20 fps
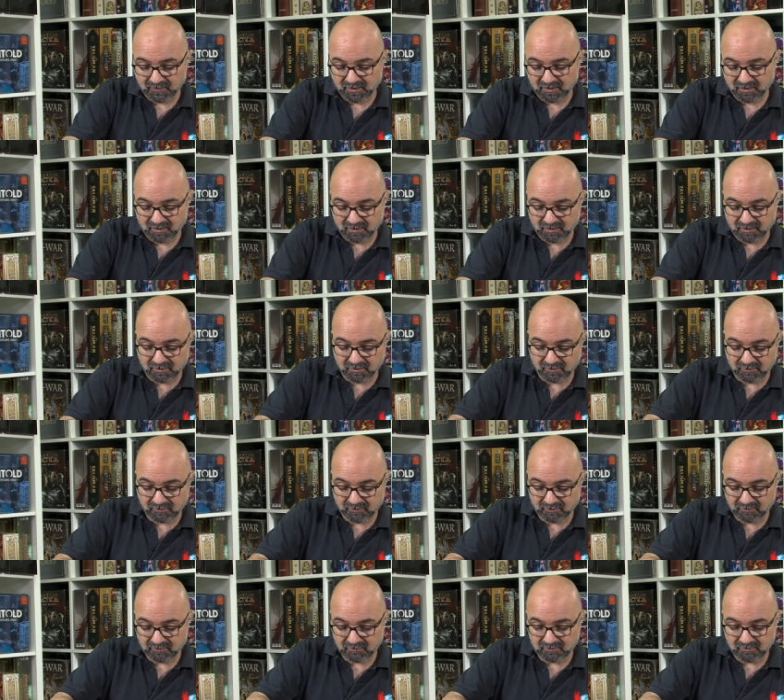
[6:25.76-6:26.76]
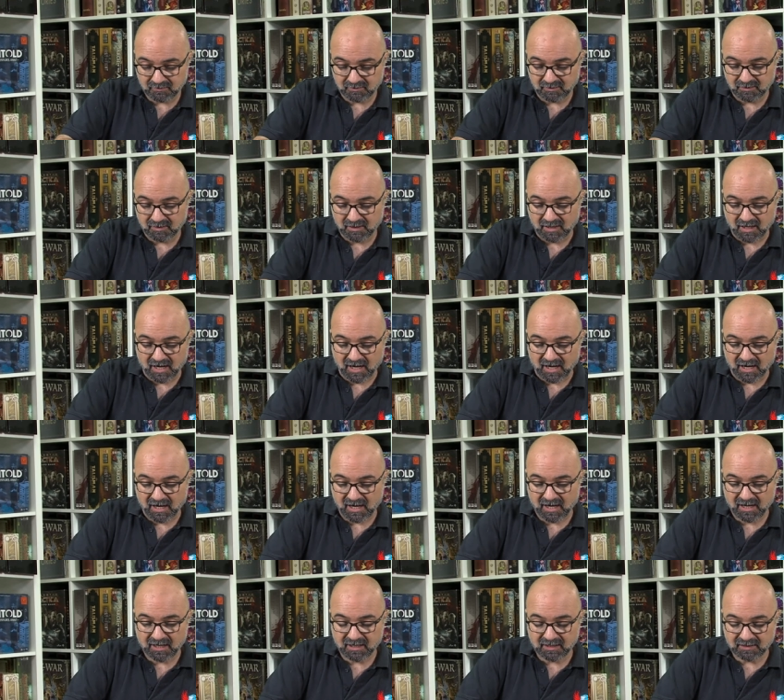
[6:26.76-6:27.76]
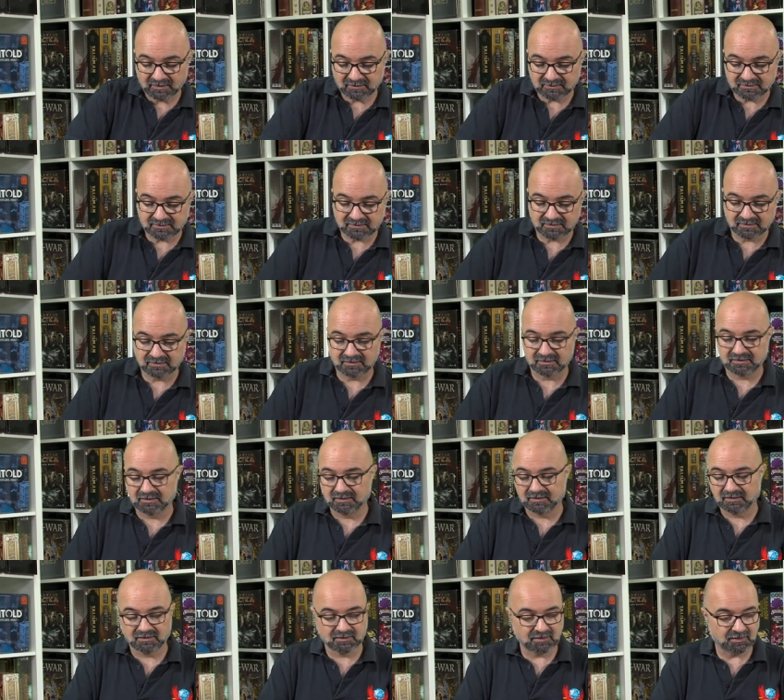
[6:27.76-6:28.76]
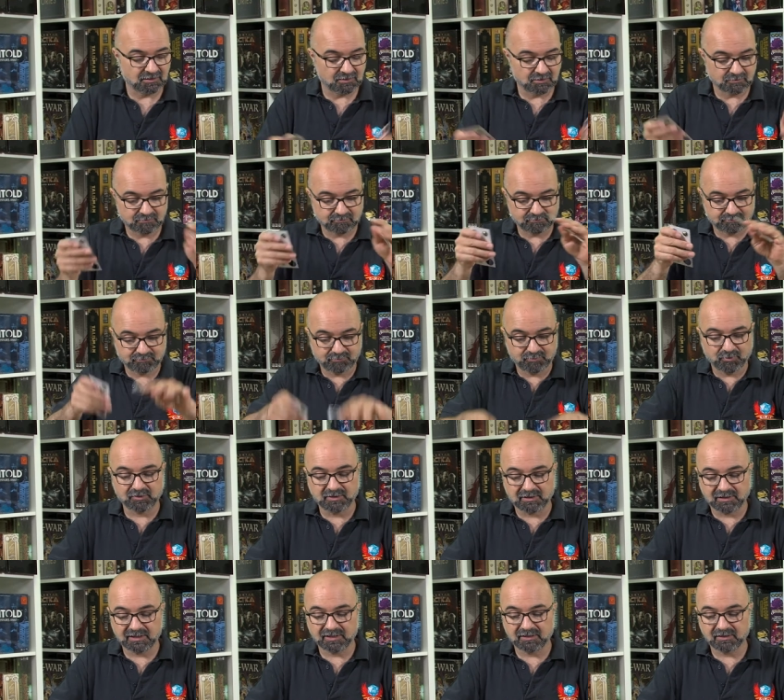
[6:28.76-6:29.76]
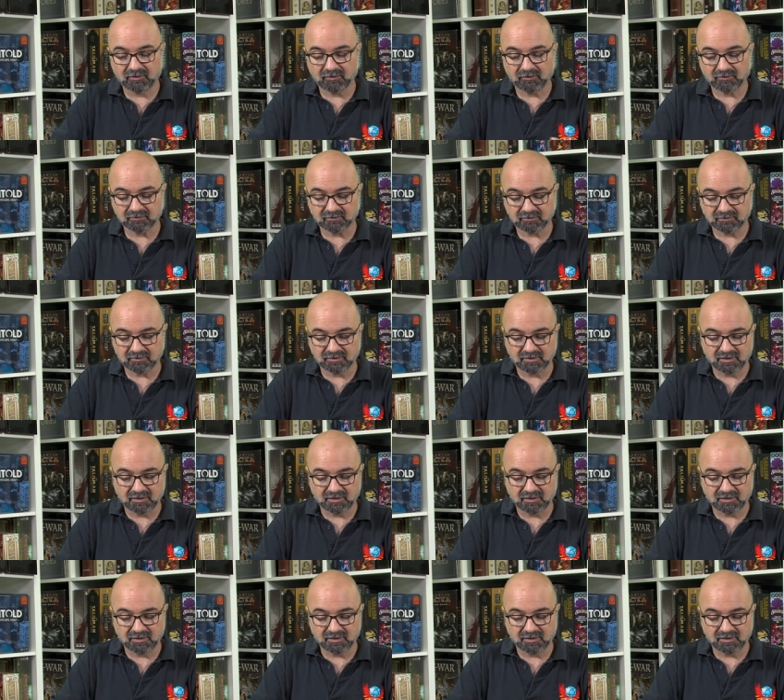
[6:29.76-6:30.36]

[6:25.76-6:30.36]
here, and then you put the lid on,